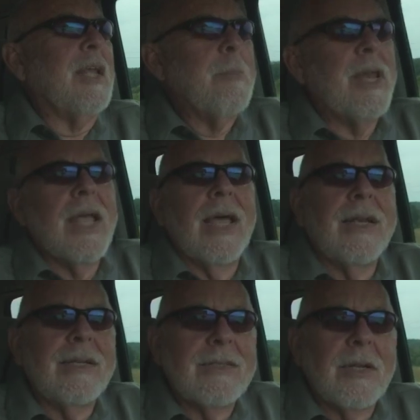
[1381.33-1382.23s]

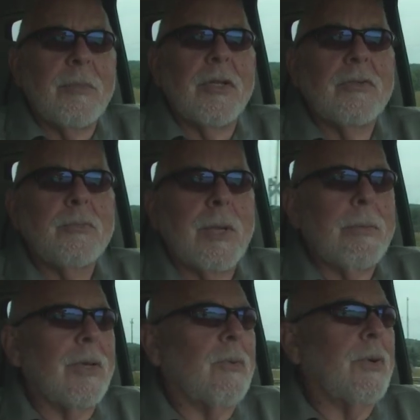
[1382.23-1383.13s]
Lemonette and some of those
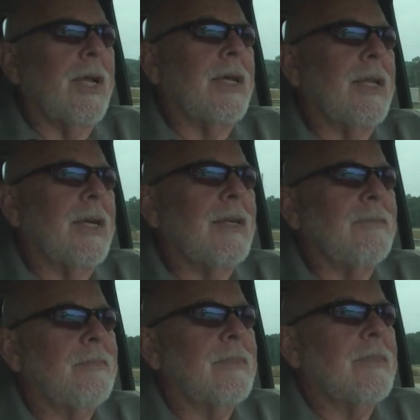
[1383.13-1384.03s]
people that were down there.
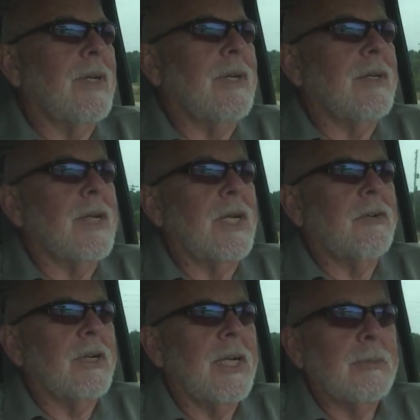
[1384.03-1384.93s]

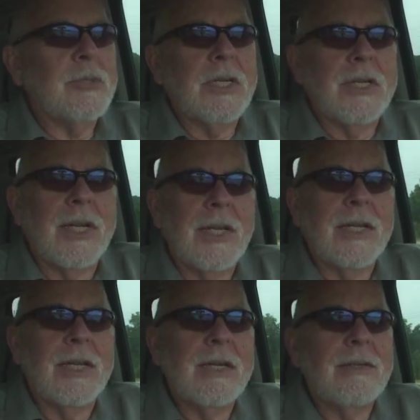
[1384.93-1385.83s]
Country Comes to
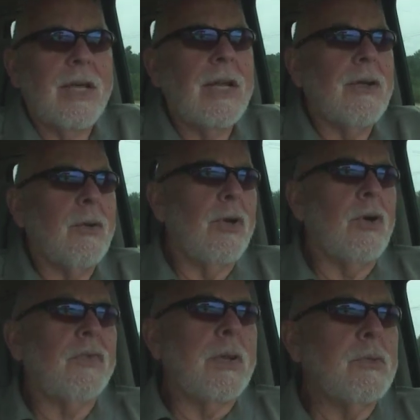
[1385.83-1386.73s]
Town. I don't
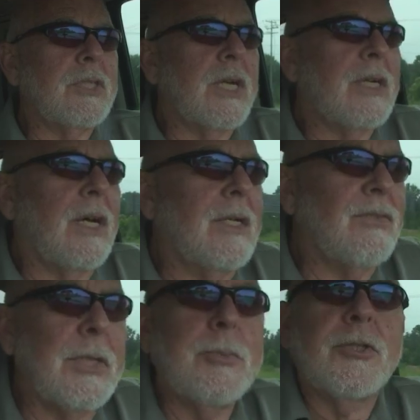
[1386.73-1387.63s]
know if he was there or not.
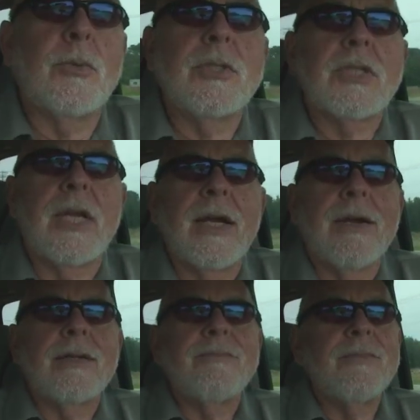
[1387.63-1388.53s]
Zipster was
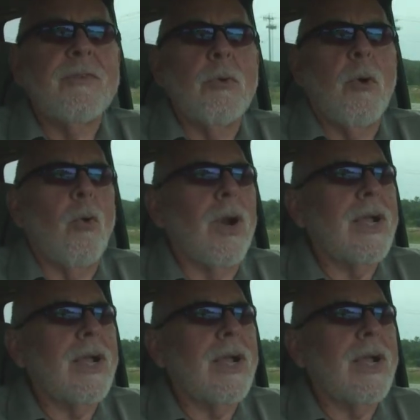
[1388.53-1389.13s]
there and a few more.